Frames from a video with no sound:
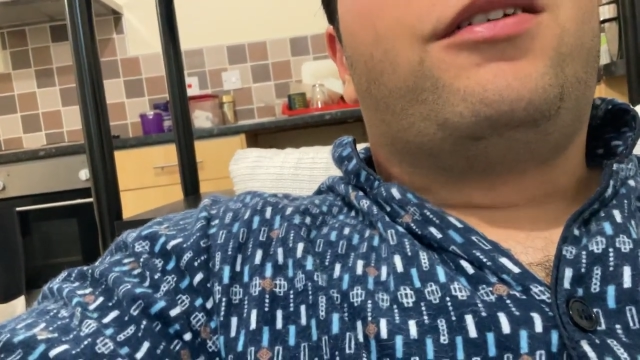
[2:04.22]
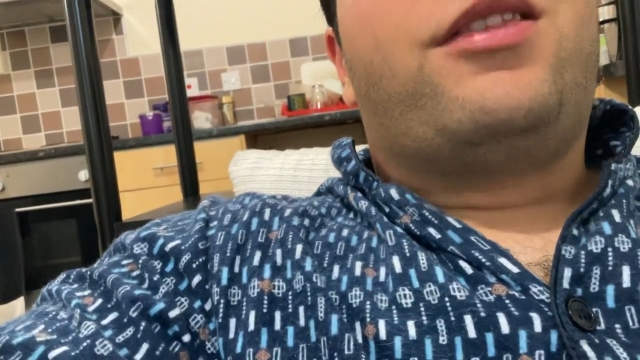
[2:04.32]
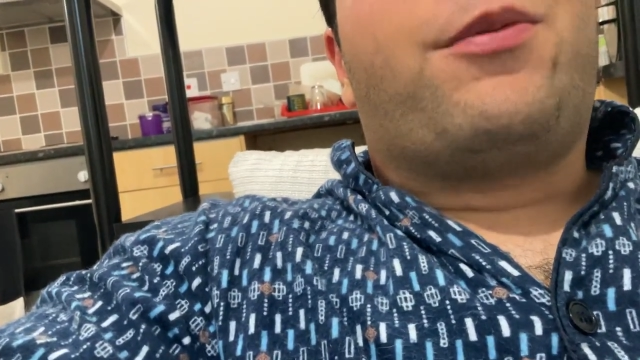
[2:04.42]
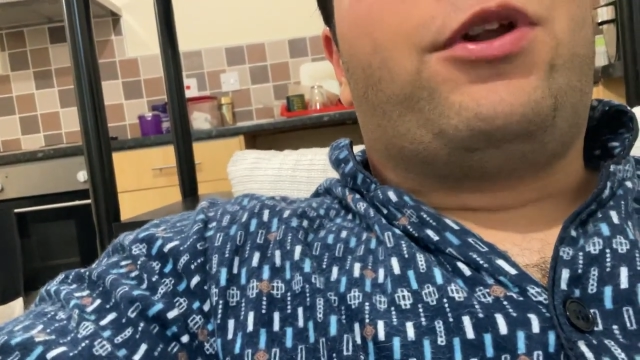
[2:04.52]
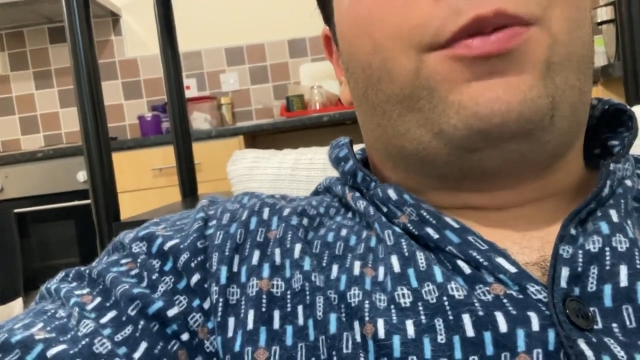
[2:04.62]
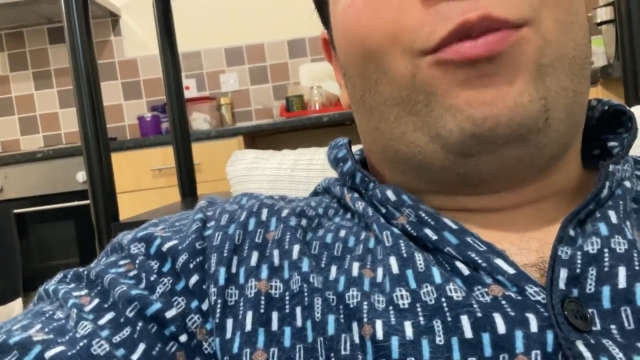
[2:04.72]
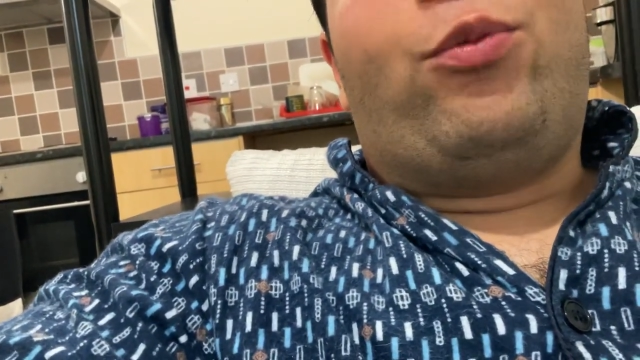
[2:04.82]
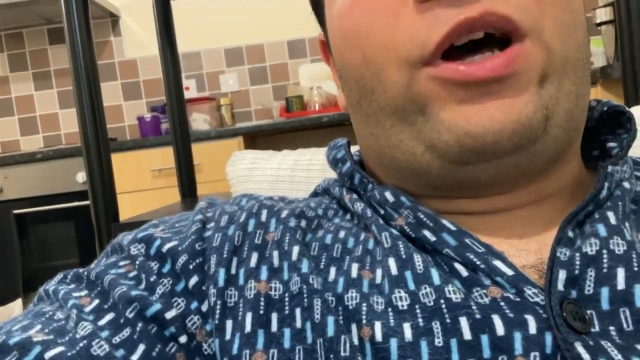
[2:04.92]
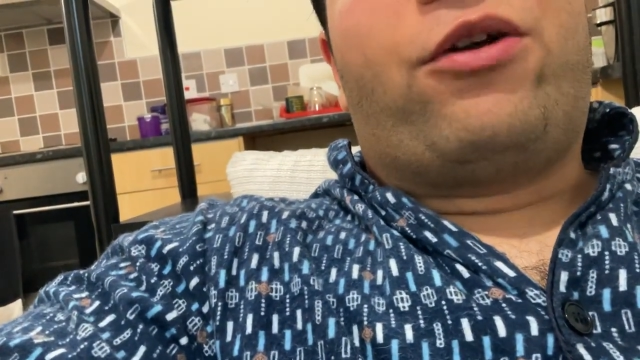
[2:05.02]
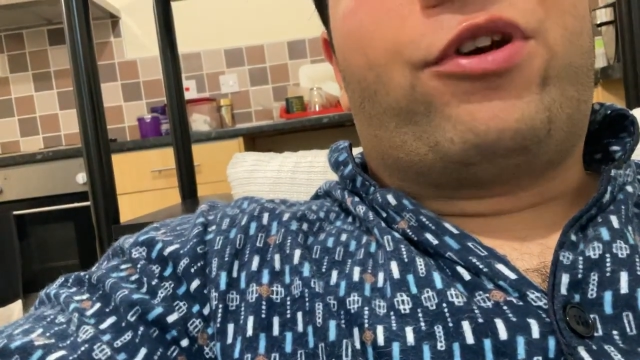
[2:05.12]
maybe a little bit more
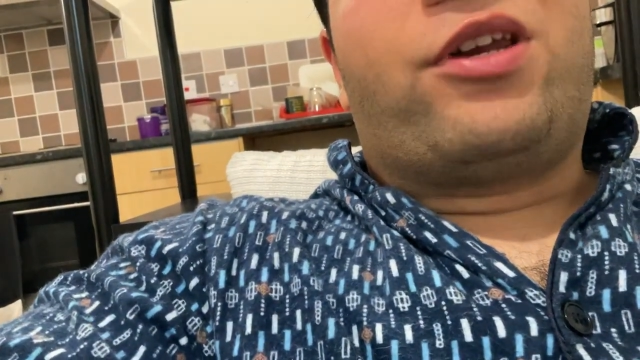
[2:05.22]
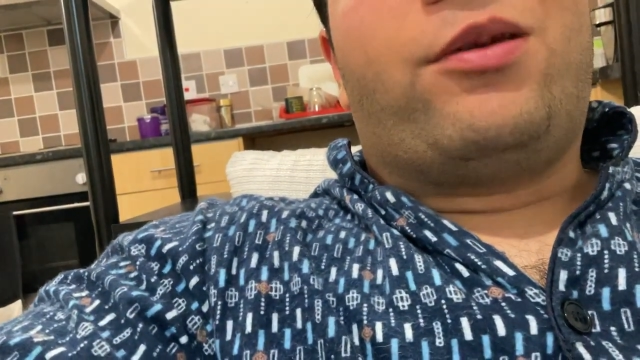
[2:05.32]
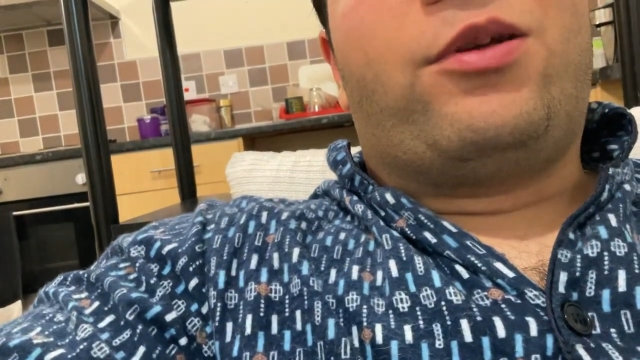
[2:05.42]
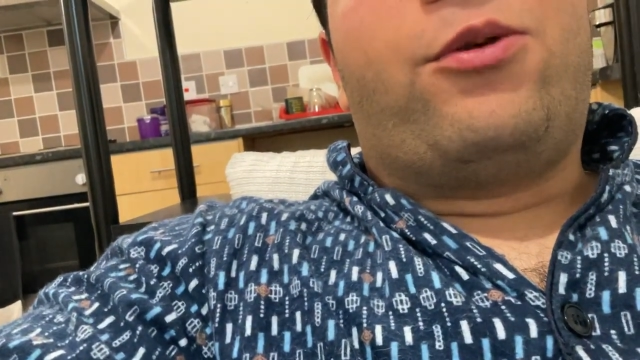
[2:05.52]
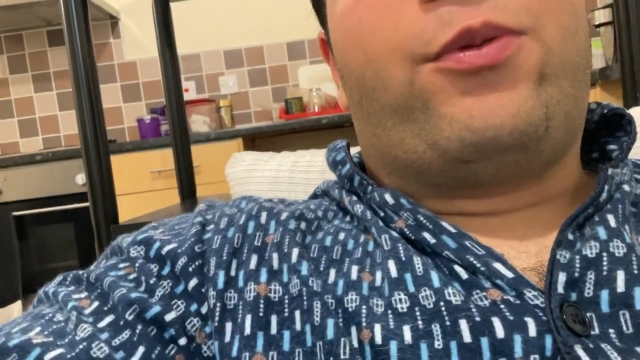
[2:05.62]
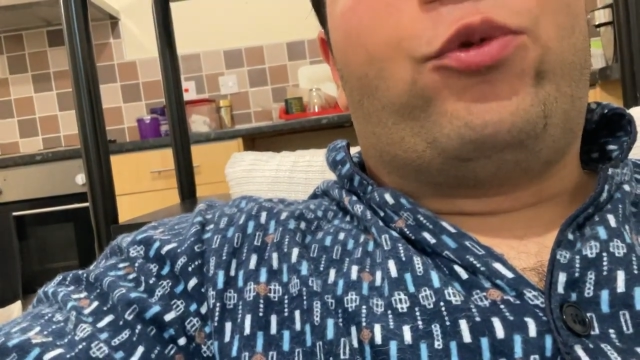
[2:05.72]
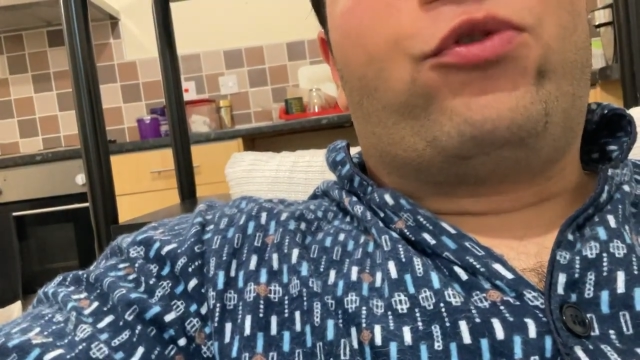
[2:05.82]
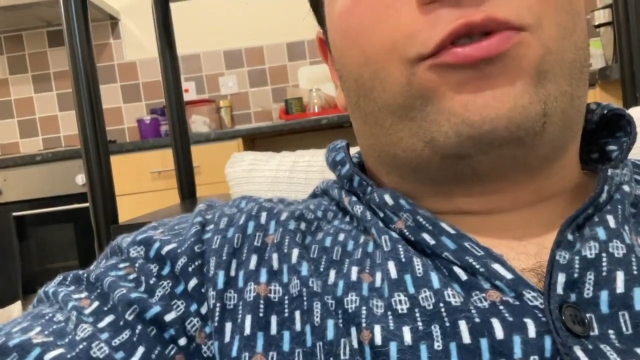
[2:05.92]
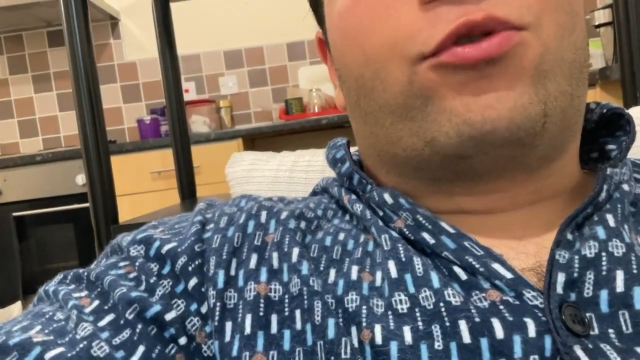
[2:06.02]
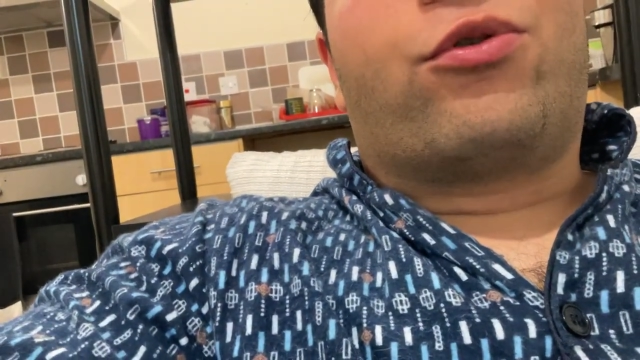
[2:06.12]
battery, a little bit more
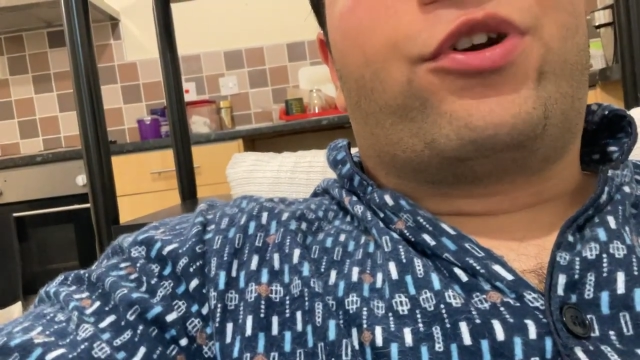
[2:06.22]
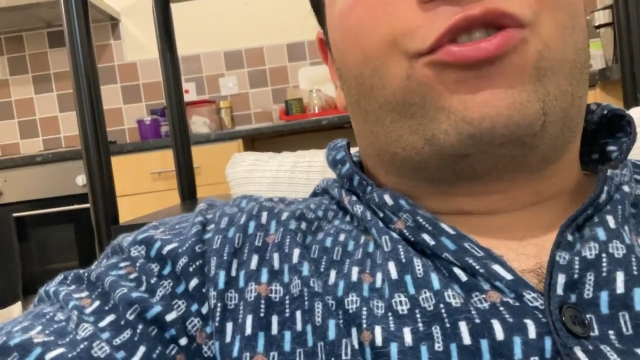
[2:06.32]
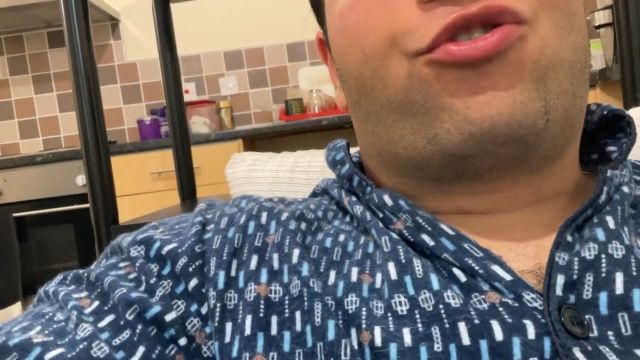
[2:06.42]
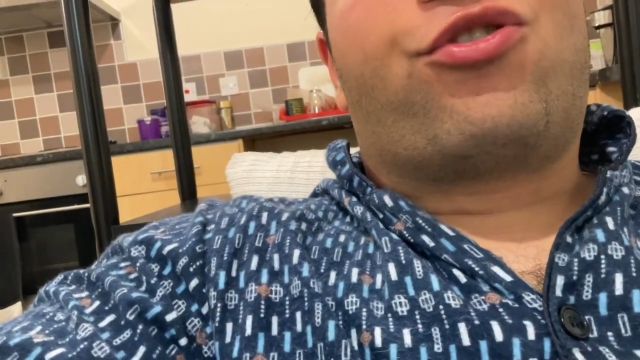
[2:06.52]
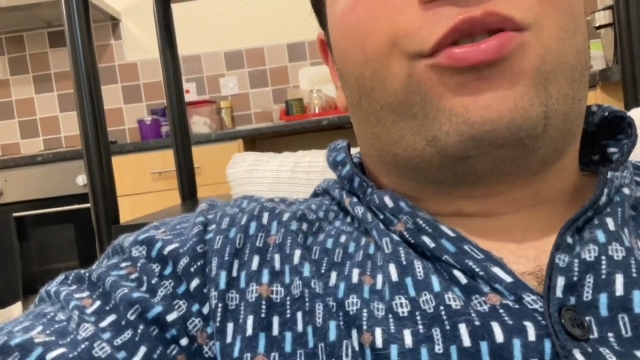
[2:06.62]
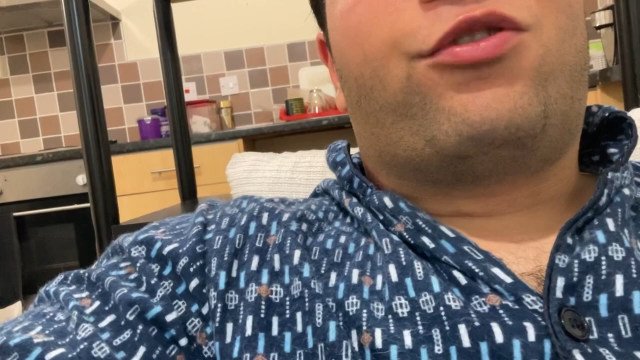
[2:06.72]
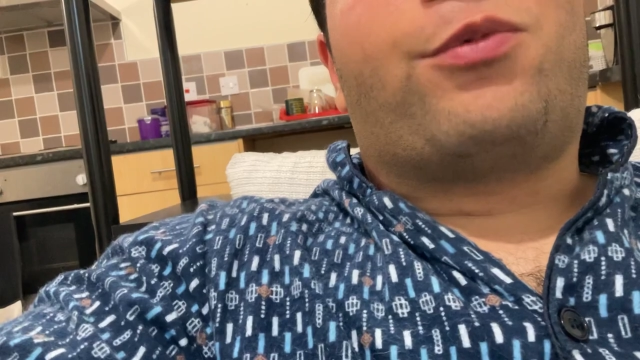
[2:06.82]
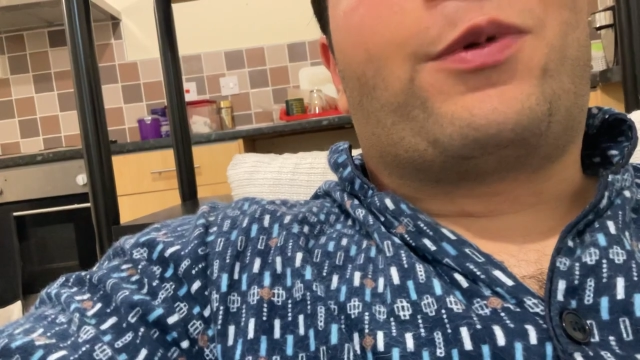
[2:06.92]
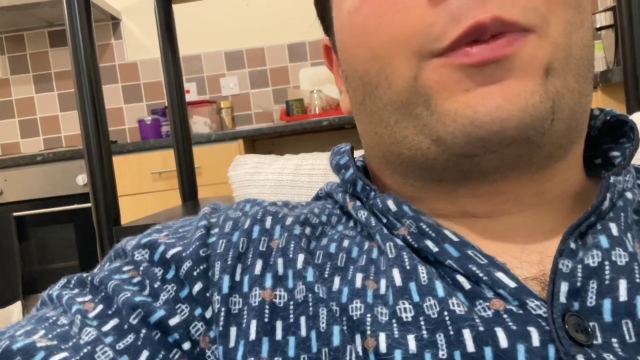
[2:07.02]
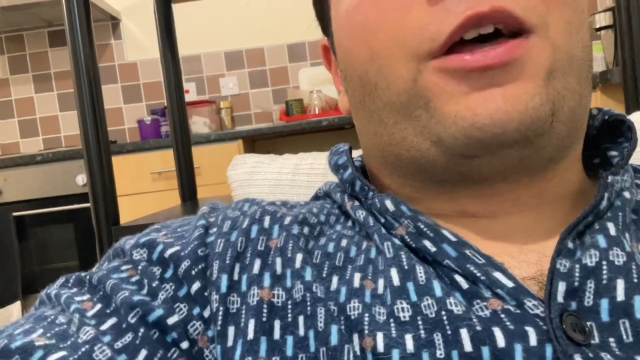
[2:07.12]
storage. That's
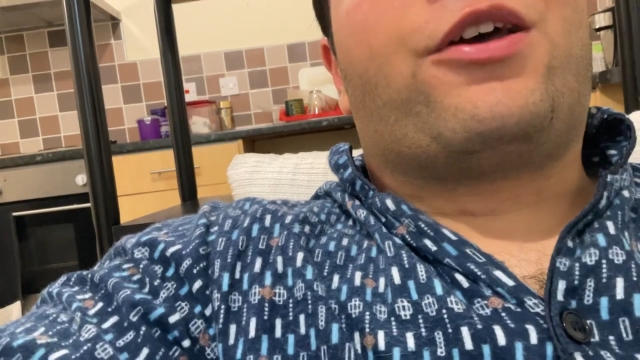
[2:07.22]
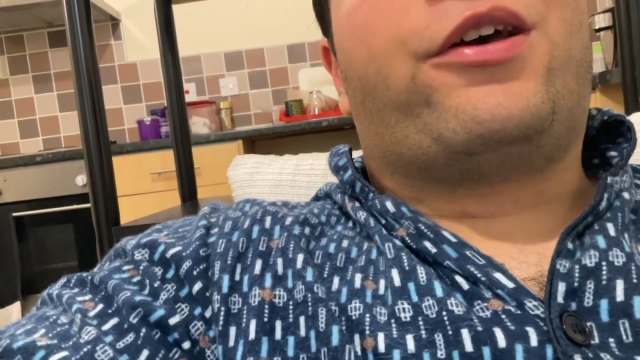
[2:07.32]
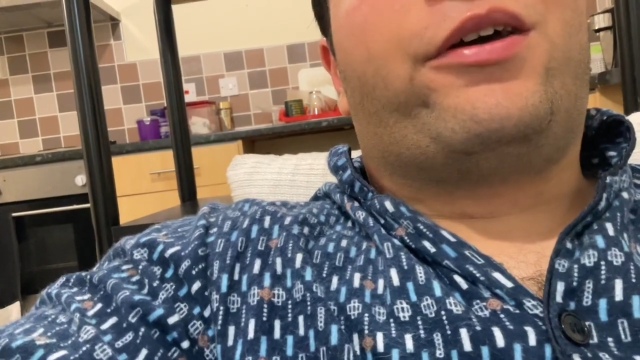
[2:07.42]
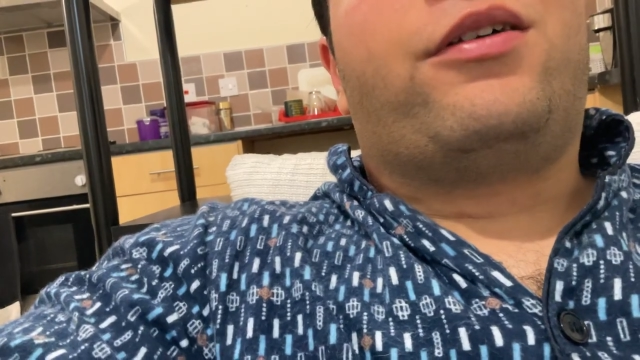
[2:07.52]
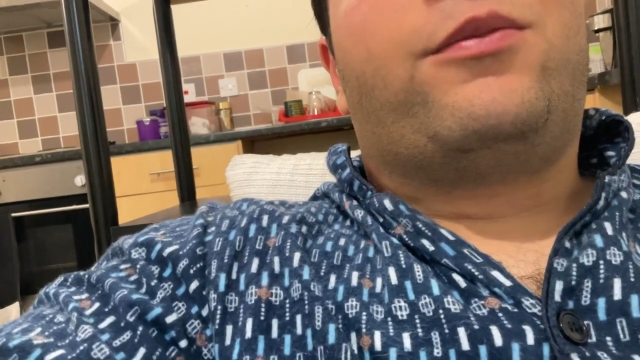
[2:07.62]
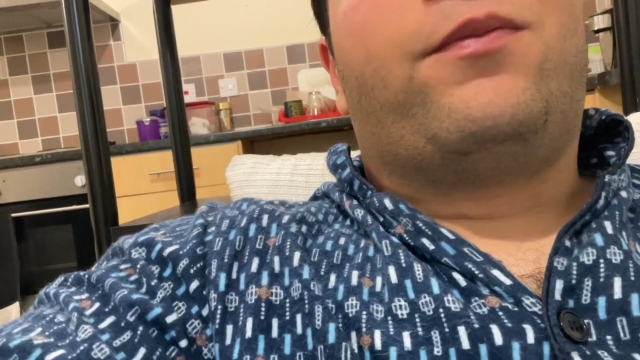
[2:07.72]
probably about it.